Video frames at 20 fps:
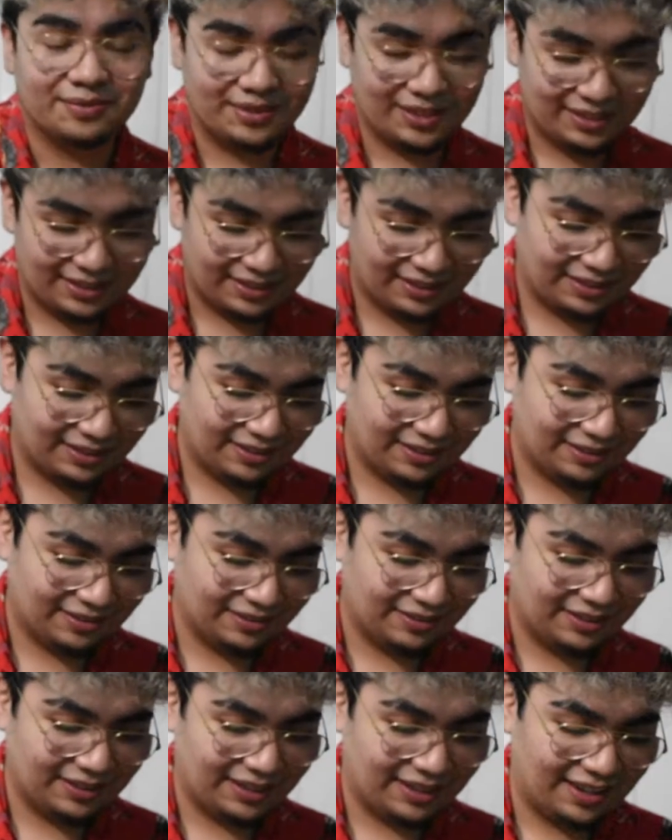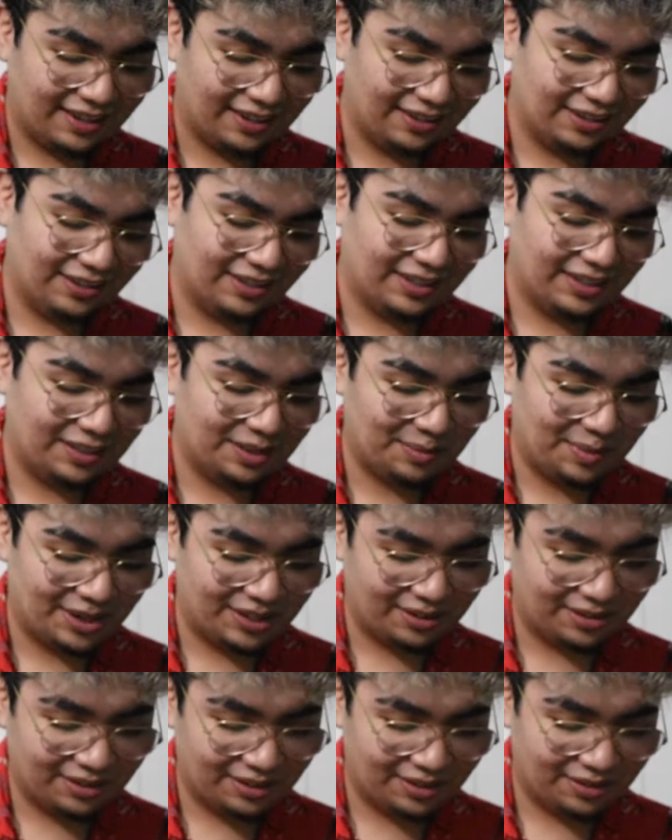That's, I don't know, that's the
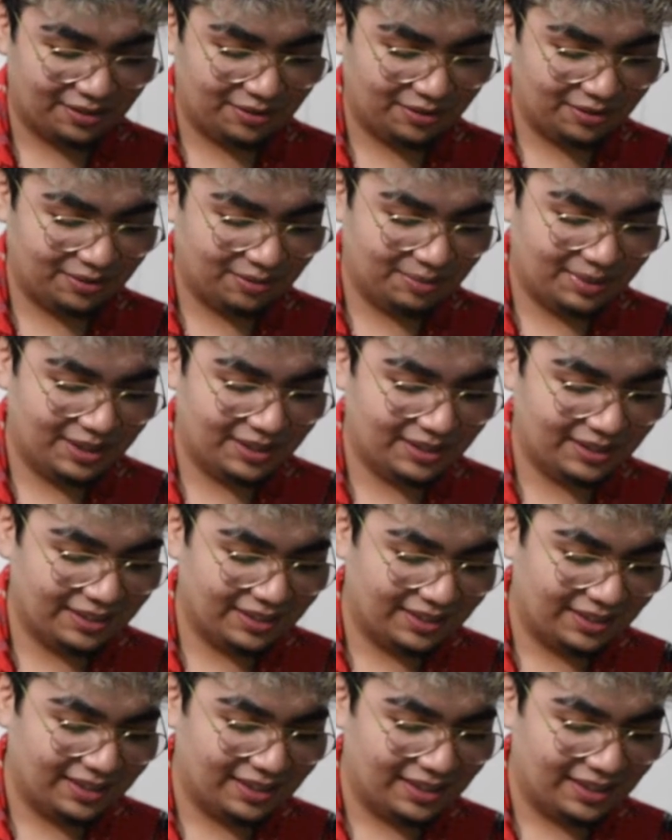best way of me